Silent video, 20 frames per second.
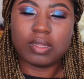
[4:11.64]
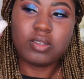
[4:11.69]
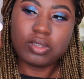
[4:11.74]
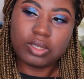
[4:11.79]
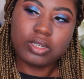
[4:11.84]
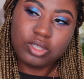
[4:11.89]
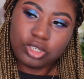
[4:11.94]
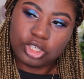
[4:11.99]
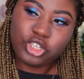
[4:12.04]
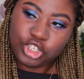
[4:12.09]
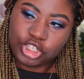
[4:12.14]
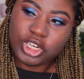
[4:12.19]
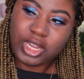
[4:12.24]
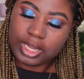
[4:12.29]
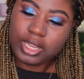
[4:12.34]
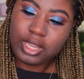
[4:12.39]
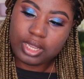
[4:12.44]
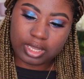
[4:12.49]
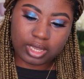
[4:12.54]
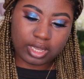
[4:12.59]
good
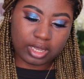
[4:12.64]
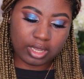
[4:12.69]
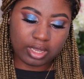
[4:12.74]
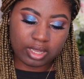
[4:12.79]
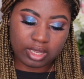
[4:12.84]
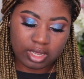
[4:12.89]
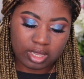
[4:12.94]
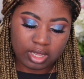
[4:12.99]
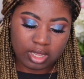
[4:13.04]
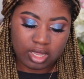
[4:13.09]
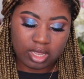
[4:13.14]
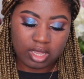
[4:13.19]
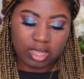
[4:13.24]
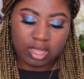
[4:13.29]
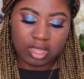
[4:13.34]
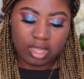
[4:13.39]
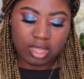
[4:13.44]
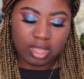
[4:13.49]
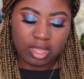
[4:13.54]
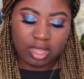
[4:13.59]
shake.
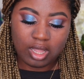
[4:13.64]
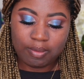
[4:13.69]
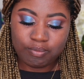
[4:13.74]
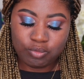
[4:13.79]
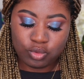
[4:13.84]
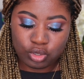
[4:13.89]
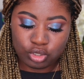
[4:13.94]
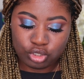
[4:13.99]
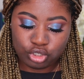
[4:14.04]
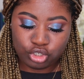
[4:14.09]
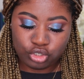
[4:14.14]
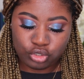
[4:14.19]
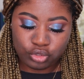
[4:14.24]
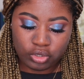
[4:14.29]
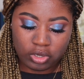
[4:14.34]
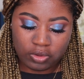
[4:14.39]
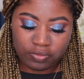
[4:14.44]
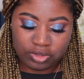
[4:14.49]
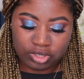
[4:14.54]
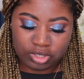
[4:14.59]
I'm not
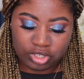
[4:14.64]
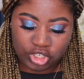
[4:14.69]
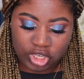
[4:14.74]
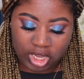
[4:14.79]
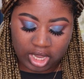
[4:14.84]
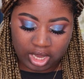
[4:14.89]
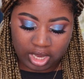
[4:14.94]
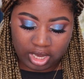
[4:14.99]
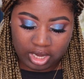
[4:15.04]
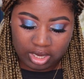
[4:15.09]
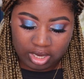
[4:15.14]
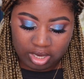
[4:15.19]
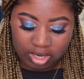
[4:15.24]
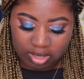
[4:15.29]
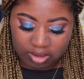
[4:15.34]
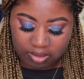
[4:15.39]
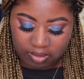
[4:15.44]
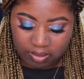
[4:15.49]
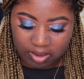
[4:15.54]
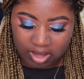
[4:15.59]
sure of the shade.
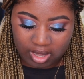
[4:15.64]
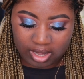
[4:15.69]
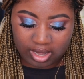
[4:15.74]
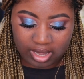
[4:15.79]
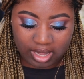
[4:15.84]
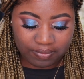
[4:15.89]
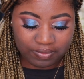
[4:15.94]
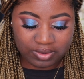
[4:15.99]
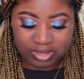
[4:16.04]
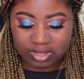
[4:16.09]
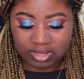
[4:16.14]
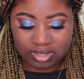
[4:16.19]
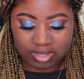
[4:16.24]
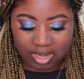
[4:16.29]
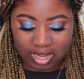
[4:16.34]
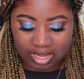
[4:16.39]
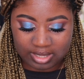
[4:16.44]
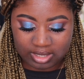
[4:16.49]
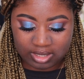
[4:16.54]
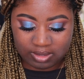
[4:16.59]
I
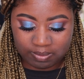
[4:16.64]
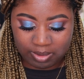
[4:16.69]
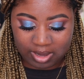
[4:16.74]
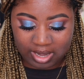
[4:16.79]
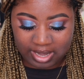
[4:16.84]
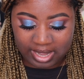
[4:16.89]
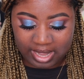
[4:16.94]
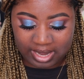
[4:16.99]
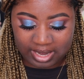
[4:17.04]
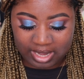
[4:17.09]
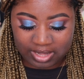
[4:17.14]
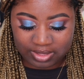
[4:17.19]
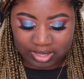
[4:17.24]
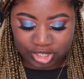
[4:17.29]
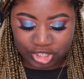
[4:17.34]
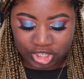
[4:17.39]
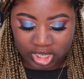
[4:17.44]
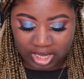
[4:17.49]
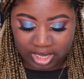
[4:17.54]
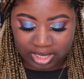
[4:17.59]
didn't buy any other
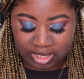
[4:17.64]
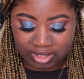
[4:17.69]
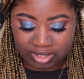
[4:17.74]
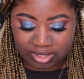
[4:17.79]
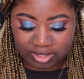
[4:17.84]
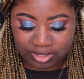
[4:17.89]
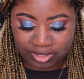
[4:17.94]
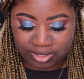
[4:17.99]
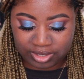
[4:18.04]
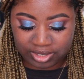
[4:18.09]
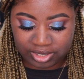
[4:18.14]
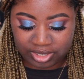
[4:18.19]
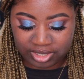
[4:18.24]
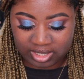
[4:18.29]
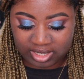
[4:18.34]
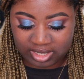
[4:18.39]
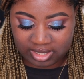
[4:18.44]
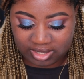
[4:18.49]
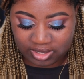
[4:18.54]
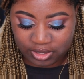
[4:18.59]
shades. So
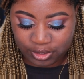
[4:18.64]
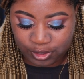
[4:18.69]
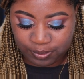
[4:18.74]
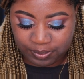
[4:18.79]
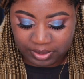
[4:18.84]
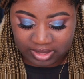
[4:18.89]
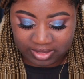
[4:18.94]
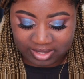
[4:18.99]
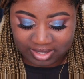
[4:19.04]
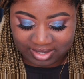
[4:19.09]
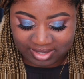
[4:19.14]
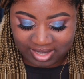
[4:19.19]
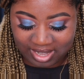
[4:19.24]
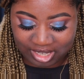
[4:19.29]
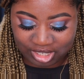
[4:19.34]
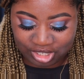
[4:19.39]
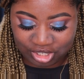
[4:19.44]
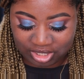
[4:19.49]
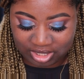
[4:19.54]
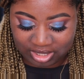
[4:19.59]
let's hoping this
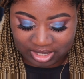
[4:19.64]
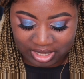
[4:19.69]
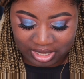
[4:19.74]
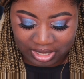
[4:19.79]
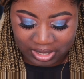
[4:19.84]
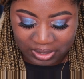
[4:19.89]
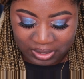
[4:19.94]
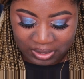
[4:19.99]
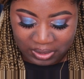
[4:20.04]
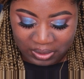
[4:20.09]
actually